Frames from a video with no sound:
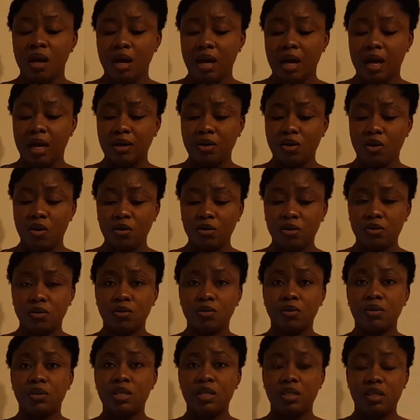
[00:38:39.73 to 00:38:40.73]
And
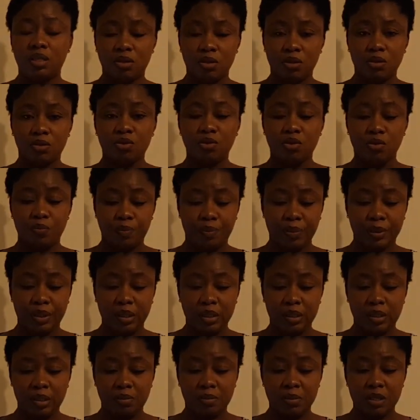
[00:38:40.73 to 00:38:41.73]
also, this also
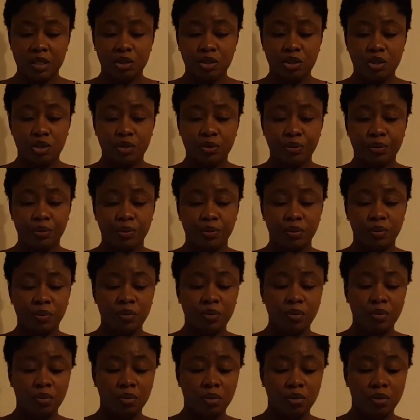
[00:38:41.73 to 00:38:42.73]
brings me
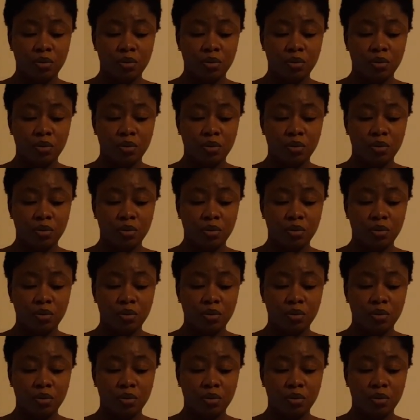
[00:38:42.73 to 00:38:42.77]
to